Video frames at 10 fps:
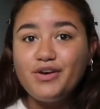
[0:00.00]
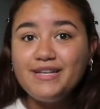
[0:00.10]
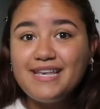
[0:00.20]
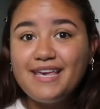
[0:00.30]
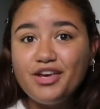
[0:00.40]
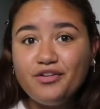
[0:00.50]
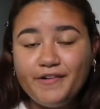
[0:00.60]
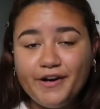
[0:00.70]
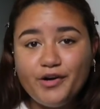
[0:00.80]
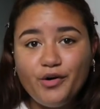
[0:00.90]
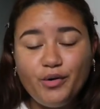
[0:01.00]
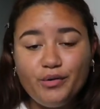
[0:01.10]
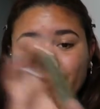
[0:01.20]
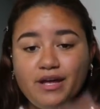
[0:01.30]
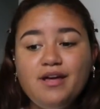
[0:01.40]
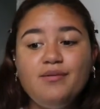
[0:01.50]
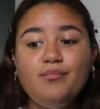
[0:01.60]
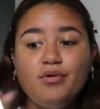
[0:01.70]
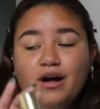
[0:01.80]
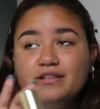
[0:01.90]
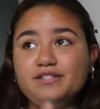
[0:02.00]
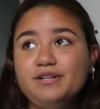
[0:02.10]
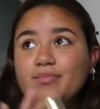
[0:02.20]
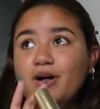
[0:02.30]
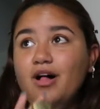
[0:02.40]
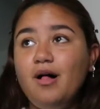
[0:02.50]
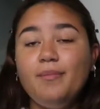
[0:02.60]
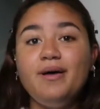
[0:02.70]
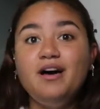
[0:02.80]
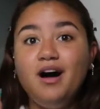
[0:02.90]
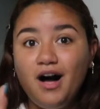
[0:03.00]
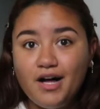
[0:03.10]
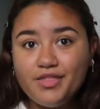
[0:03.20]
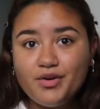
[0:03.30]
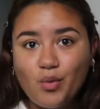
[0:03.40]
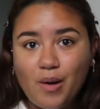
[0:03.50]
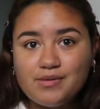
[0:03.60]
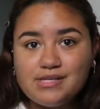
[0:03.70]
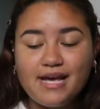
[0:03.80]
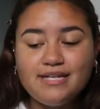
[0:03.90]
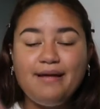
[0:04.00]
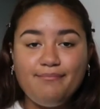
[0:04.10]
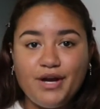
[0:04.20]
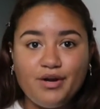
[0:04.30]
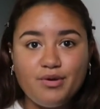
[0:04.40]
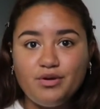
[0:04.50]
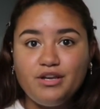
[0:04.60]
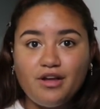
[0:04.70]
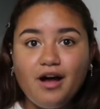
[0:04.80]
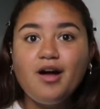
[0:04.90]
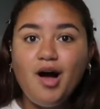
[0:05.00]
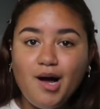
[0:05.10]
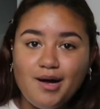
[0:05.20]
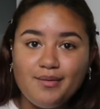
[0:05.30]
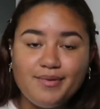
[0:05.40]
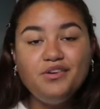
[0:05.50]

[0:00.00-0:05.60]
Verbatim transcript: so you guys can get your very own bronzer balm on their website at meritbeauty.com,